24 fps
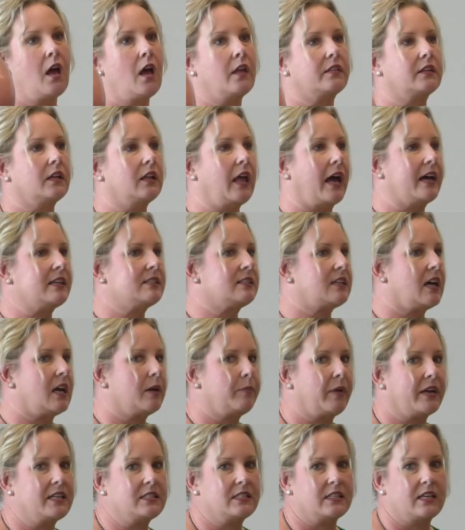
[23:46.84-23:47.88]
the last
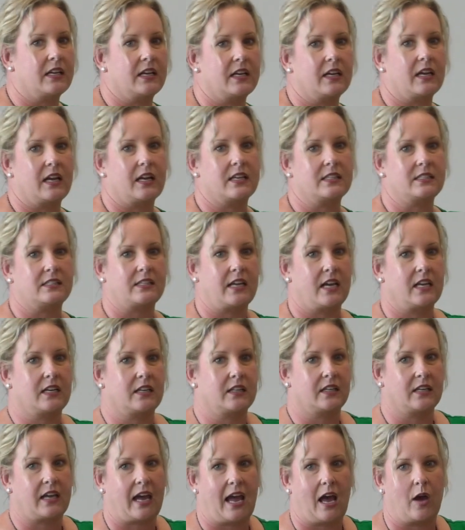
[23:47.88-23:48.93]
time I did a State
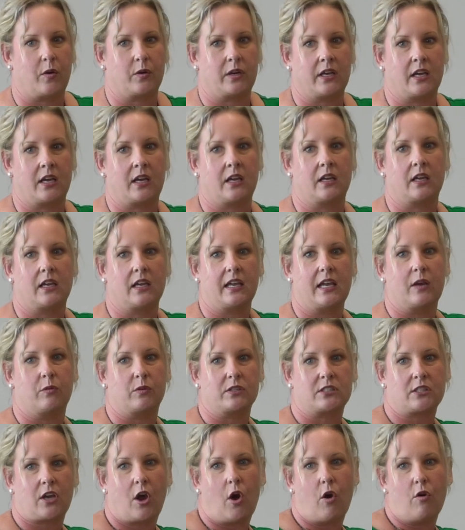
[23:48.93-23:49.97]
of the County, it
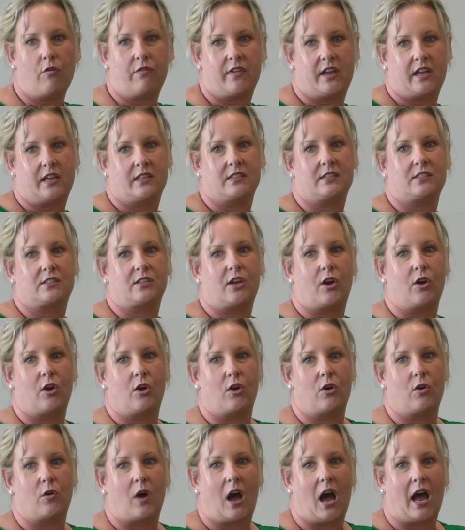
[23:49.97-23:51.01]
was COVID,
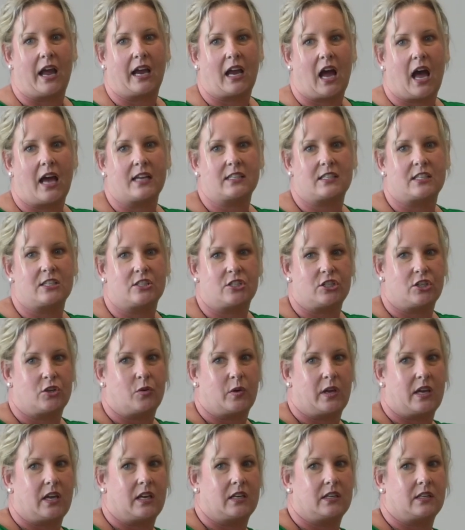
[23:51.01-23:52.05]
so I got to
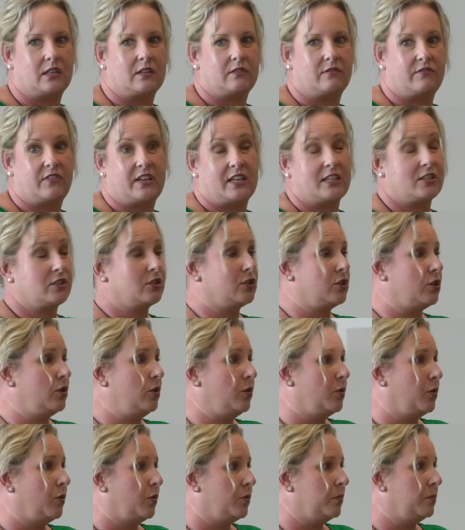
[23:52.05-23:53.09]
do it via
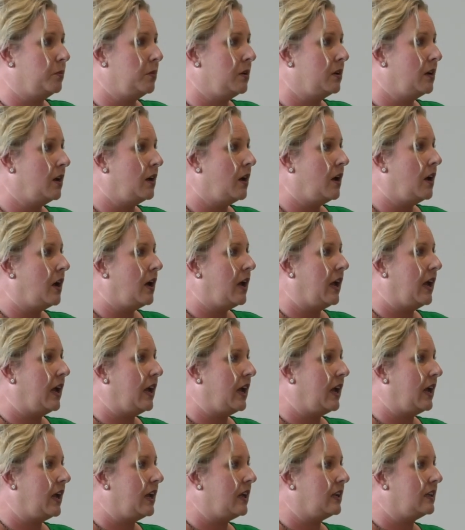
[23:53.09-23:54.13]
Zoom
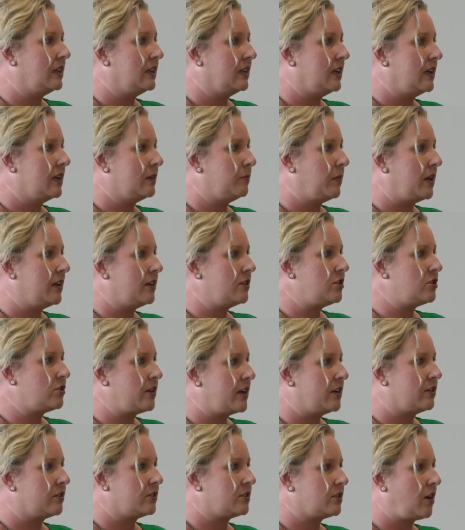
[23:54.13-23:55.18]
in the
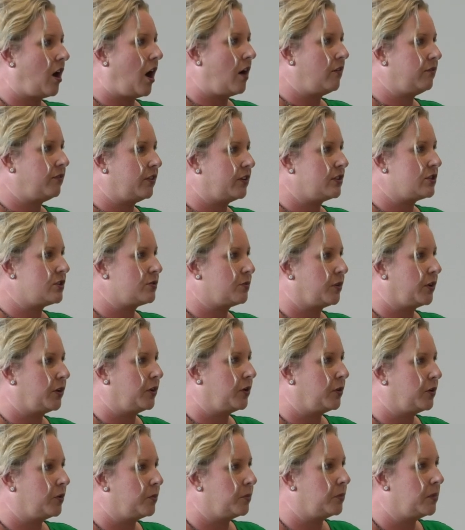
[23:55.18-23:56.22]
administrator's conference
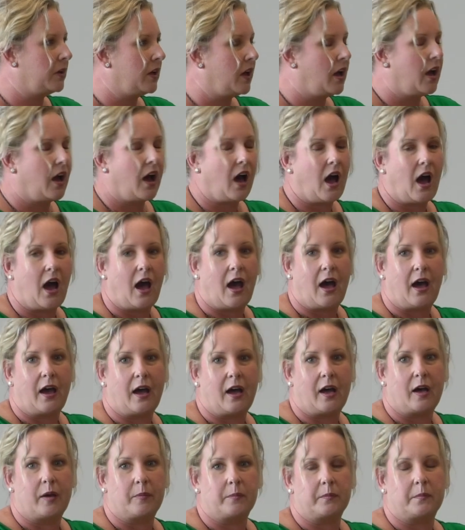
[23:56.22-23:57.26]
room,
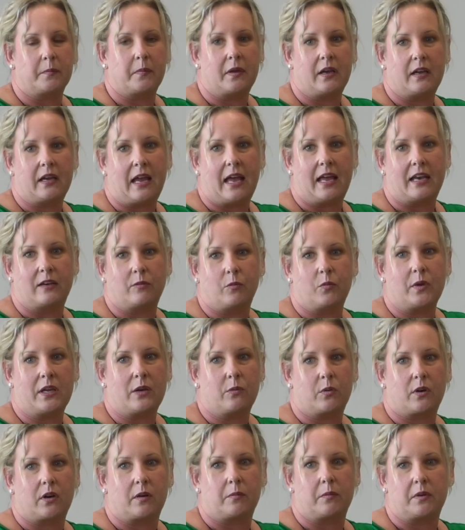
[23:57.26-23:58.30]
and we
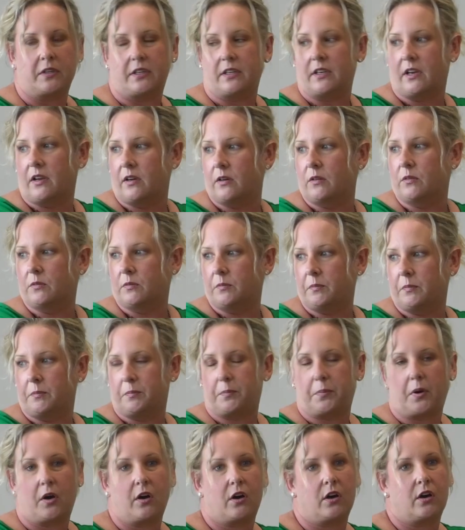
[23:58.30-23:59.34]
were,
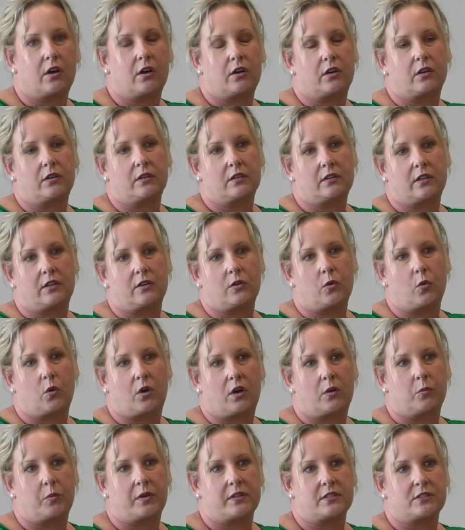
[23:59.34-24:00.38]
per the
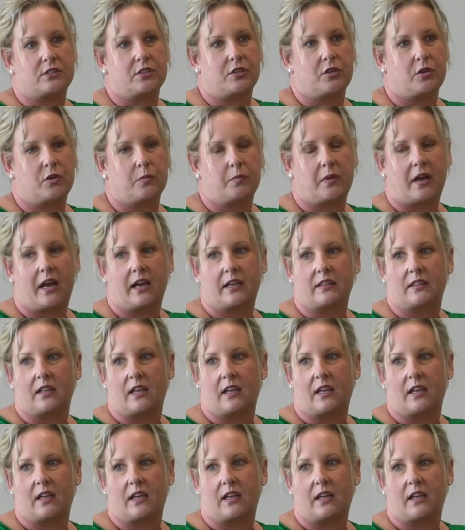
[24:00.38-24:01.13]
norm with Zoom back